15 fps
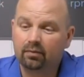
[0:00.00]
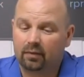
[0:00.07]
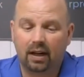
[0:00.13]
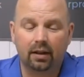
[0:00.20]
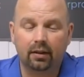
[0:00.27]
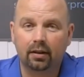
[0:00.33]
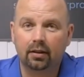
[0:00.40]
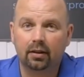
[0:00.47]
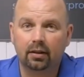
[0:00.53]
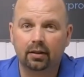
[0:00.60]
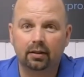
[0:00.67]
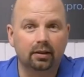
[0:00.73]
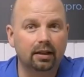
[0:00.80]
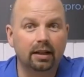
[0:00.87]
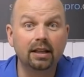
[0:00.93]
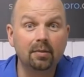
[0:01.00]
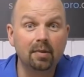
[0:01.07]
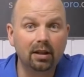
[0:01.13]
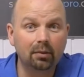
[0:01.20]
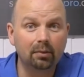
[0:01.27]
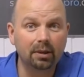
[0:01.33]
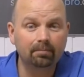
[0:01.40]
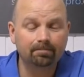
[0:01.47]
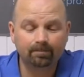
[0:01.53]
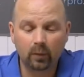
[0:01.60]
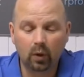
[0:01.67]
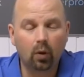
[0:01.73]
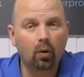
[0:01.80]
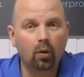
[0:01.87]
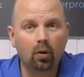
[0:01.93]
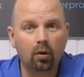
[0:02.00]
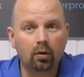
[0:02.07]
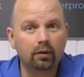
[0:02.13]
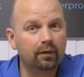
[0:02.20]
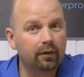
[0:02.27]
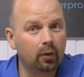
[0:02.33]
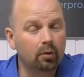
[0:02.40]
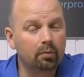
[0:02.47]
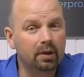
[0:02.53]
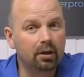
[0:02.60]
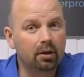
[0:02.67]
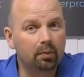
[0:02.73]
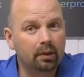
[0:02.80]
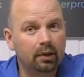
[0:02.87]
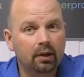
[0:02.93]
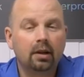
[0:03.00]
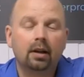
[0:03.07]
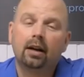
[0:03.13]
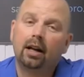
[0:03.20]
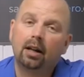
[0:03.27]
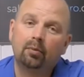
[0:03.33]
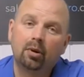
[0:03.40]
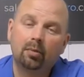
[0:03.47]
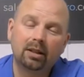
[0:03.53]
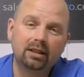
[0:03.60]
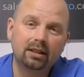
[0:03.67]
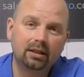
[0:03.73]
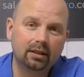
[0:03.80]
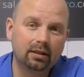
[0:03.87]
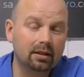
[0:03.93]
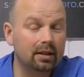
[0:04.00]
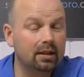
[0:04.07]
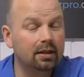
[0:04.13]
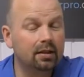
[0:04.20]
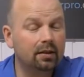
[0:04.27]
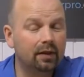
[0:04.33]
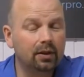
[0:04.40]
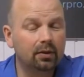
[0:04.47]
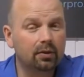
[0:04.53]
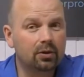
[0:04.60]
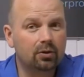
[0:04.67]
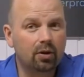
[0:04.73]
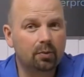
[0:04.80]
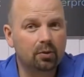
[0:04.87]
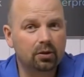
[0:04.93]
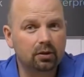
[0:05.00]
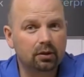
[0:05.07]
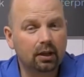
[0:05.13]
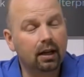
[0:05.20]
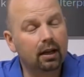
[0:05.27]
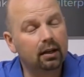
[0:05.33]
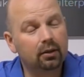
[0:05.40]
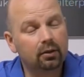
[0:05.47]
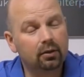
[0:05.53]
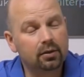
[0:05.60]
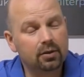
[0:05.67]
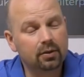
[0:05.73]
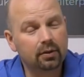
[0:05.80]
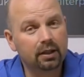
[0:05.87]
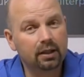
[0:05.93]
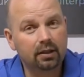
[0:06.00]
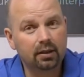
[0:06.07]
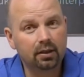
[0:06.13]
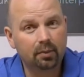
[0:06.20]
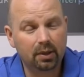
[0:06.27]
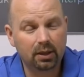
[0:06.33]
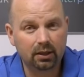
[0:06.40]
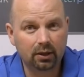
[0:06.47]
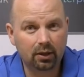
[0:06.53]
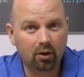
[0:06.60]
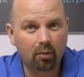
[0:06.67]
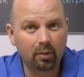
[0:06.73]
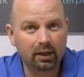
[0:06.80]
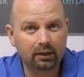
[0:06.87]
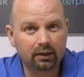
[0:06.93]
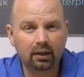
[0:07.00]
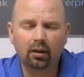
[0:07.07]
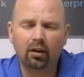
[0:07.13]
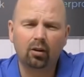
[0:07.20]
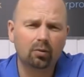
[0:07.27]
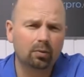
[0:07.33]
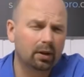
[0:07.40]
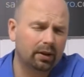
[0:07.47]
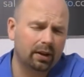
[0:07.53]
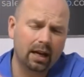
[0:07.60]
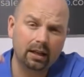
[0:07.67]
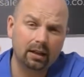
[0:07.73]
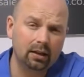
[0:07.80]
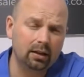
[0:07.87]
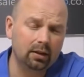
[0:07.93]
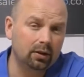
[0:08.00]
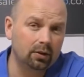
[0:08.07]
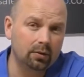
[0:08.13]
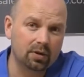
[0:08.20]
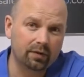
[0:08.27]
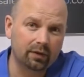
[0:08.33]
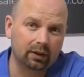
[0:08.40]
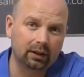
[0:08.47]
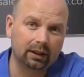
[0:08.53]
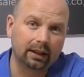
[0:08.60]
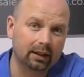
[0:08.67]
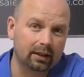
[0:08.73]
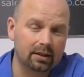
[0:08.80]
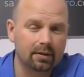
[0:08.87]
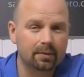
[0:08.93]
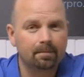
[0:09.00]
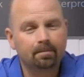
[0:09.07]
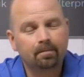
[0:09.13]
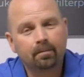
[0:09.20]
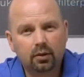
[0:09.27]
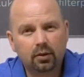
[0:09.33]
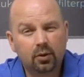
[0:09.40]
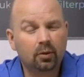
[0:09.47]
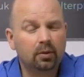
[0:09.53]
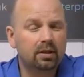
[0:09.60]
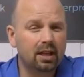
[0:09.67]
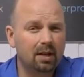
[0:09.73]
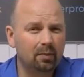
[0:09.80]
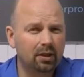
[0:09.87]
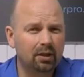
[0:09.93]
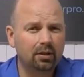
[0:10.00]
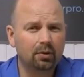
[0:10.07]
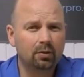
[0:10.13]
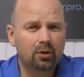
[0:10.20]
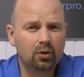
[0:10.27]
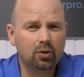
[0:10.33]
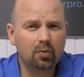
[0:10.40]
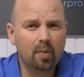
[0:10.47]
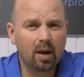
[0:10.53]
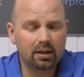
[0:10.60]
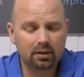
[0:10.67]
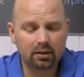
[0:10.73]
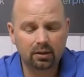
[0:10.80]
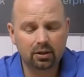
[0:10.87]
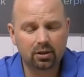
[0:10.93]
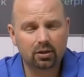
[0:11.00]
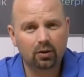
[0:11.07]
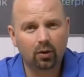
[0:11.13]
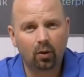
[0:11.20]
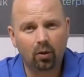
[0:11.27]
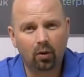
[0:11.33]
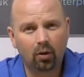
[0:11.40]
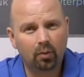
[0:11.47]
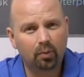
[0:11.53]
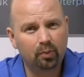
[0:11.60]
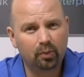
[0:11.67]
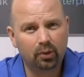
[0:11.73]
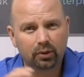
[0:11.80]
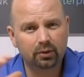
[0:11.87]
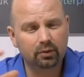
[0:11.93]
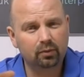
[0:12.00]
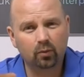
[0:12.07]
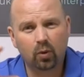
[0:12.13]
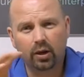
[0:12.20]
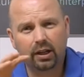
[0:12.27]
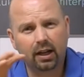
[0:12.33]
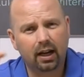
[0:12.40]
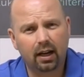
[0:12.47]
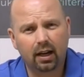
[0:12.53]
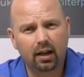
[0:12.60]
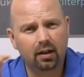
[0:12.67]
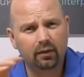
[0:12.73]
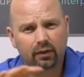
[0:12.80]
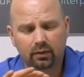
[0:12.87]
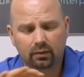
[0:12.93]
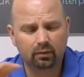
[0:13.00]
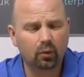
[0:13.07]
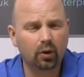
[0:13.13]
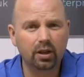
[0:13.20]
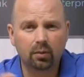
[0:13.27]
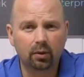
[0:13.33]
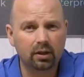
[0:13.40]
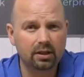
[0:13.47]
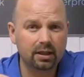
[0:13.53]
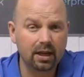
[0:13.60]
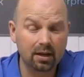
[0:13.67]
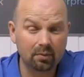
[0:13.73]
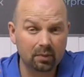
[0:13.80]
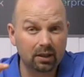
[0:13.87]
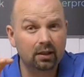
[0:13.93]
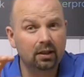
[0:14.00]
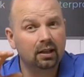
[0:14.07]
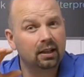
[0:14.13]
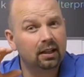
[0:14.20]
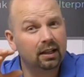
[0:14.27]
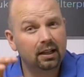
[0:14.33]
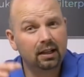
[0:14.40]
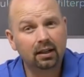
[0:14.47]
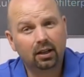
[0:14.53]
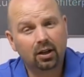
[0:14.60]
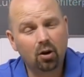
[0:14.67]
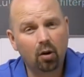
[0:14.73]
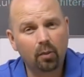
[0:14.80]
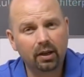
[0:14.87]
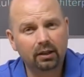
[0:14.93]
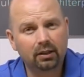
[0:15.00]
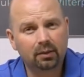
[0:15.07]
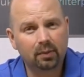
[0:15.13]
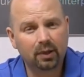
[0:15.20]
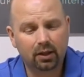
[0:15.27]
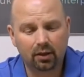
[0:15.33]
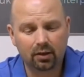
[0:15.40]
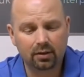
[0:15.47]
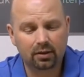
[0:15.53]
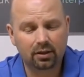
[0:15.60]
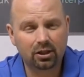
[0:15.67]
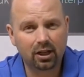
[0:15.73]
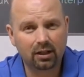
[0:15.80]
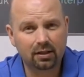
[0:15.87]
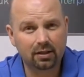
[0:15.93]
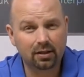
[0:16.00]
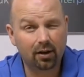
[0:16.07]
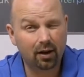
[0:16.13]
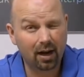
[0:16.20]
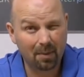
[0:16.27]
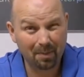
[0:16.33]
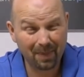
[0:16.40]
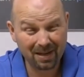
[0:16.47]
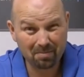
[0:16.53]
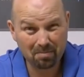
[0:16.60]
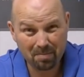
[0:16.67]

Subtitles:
either email me or phone me up. I'll put my details in the video description and also in the pinned comment along with any useful links. Don't send me a YouTube message or put what you have and what you want to send me in a comment, because the chances are I might